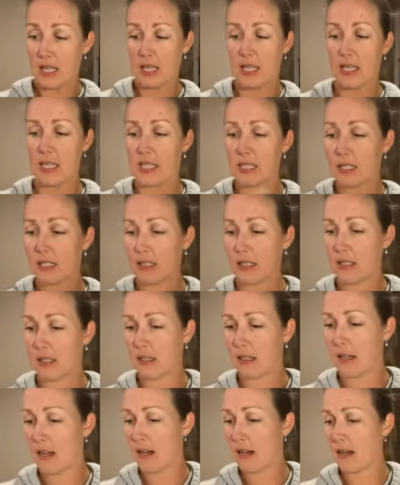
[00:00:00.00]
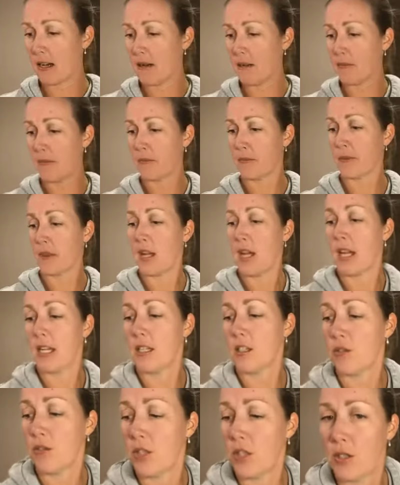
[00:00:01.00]
This, I
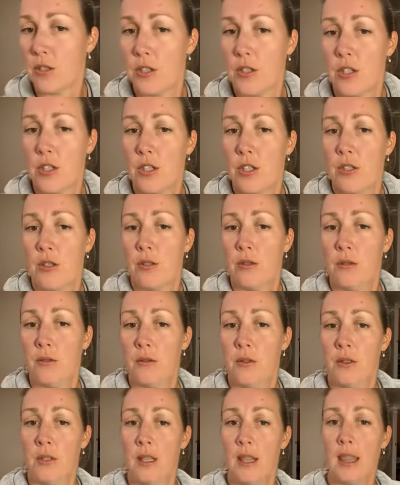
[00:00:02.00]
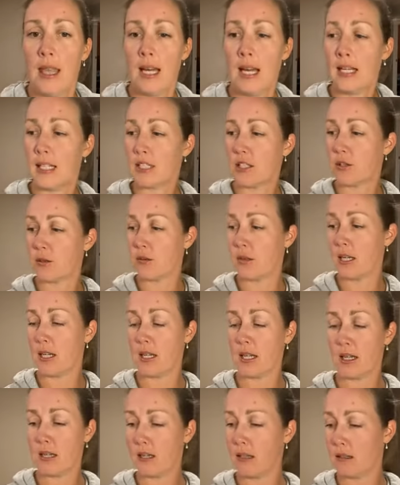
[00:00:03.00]
introduced you last
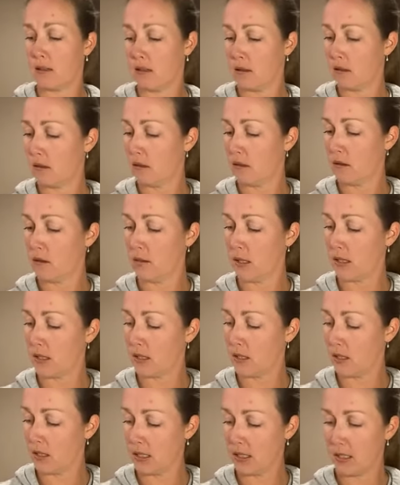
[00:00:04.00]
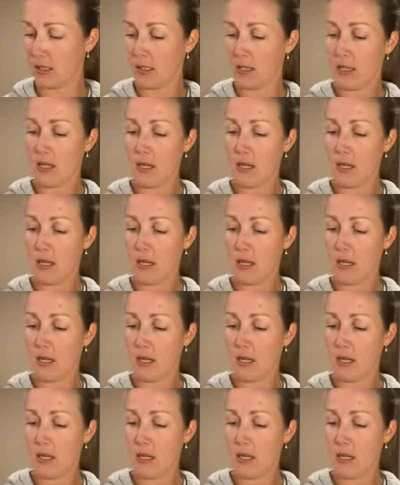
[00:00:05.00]
week, oh, that's not it,